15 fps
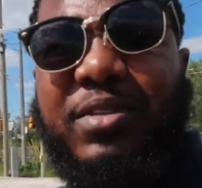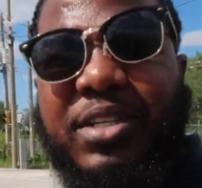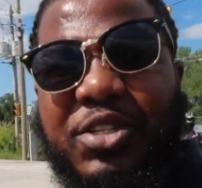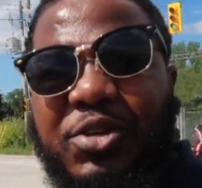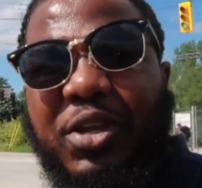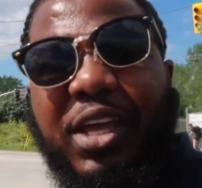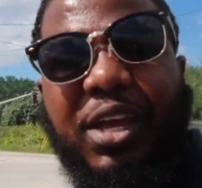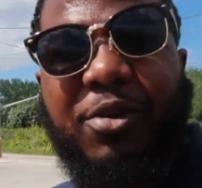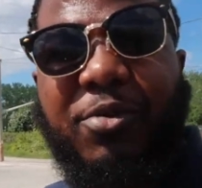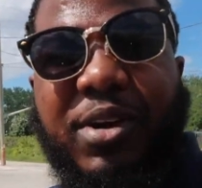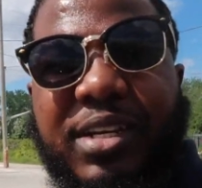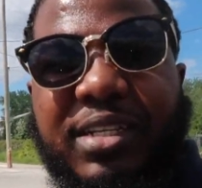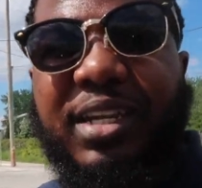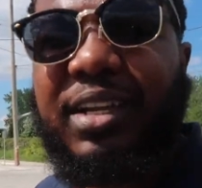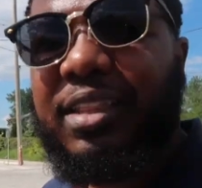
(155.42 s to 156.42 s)
it's okay
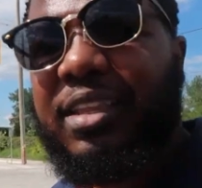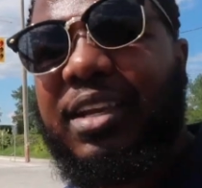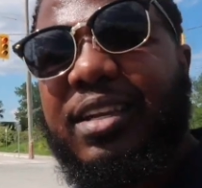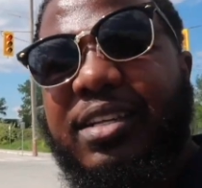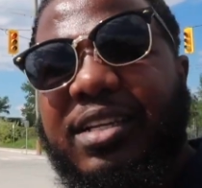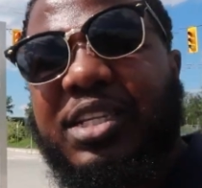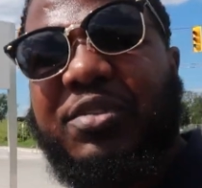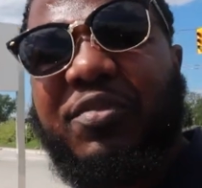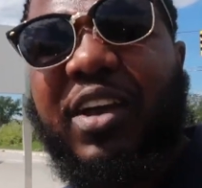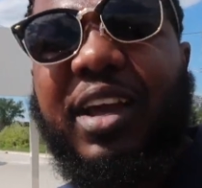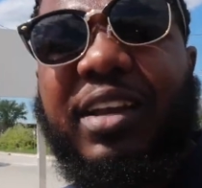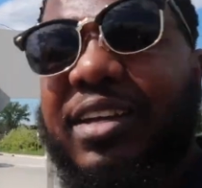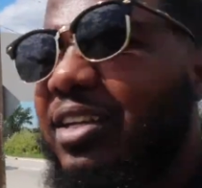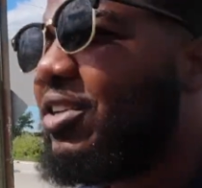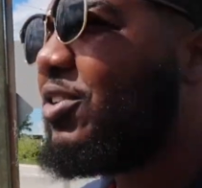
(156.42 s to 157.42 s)
one day thing is
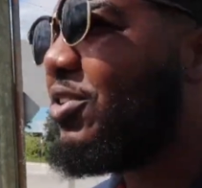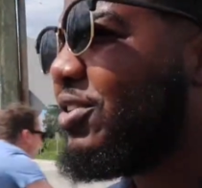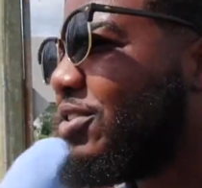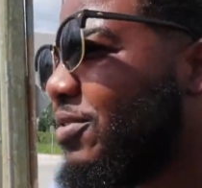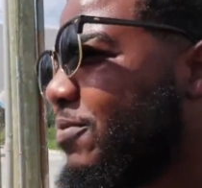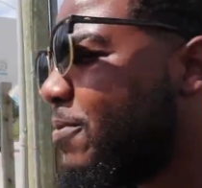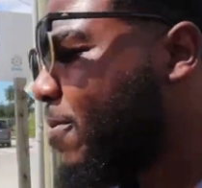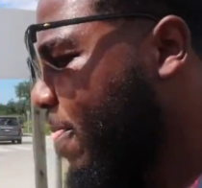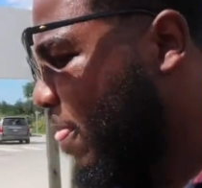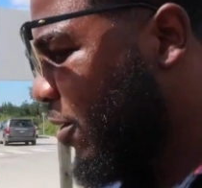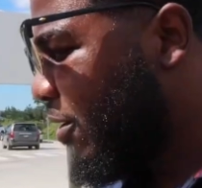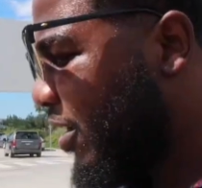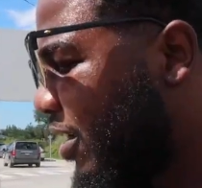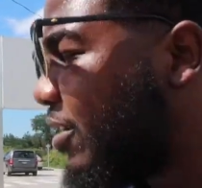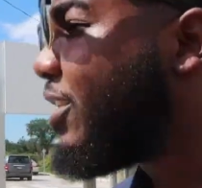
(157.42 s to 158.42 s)
fine you know
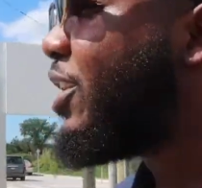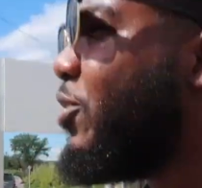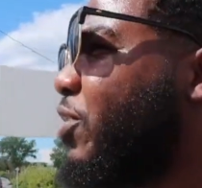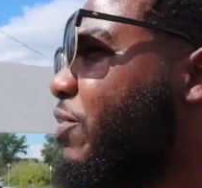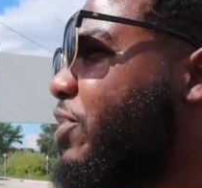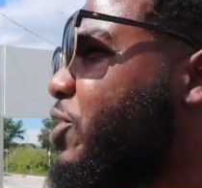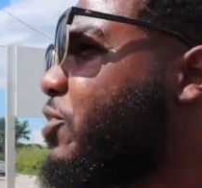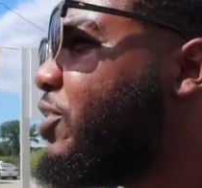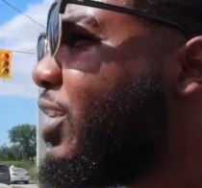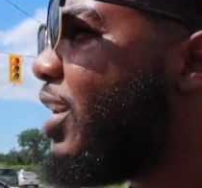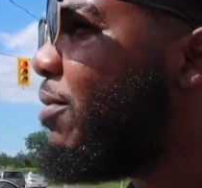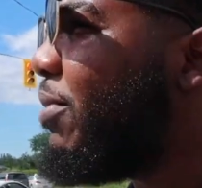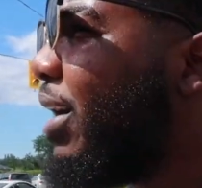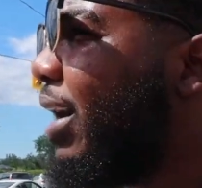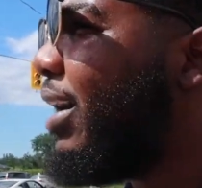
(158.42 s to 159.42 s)
you can't do every single
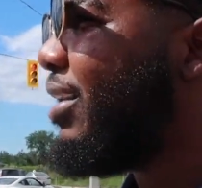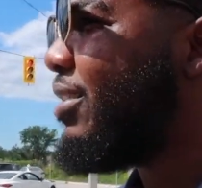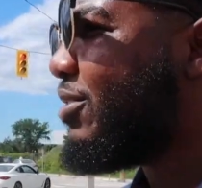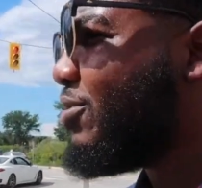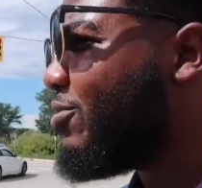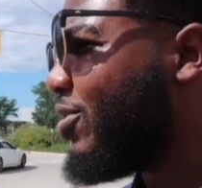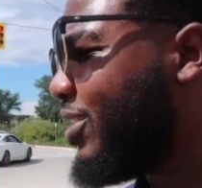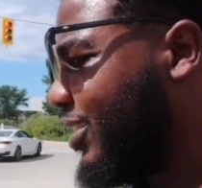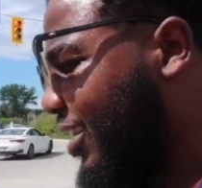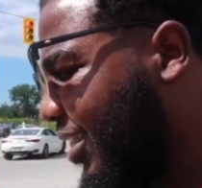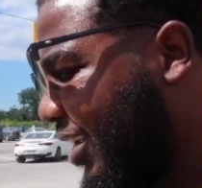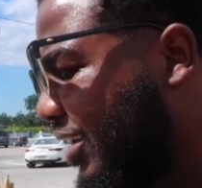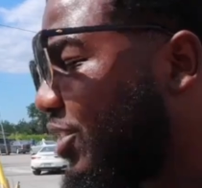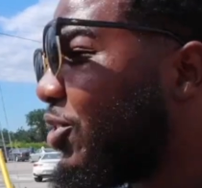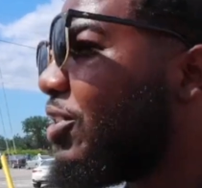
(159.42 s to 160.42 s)
day but one day
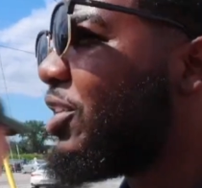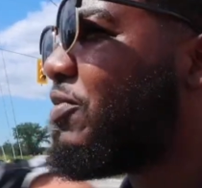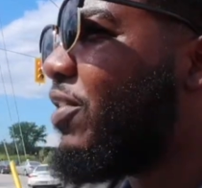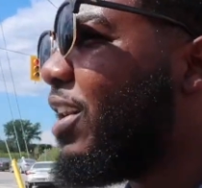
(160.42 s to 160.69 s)
things is